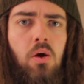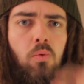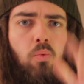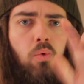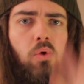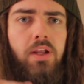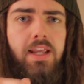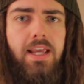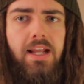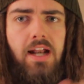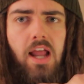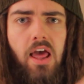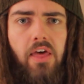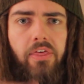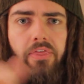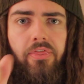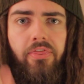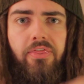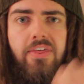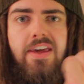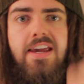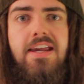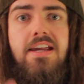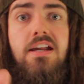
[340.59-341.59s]
We'll get a
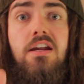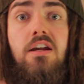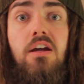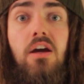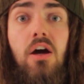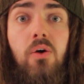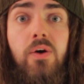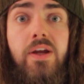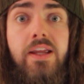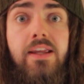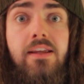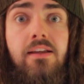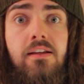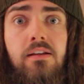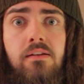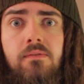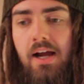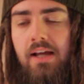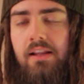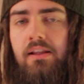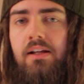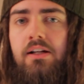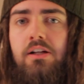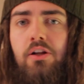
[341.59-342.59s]
thing going.
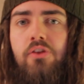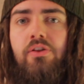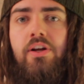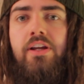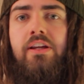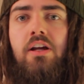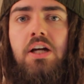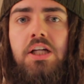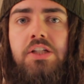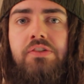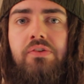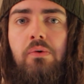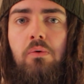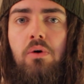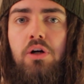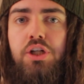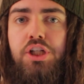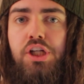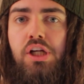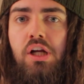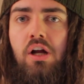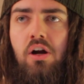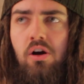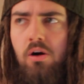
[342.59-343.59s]
I'd like to thank you guys for
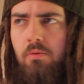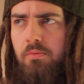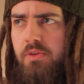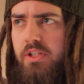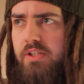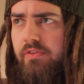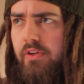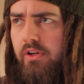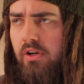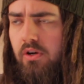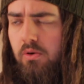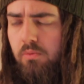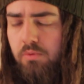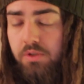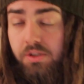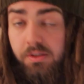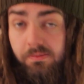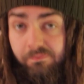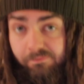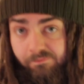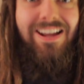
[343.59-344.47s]
watching. I hope this video was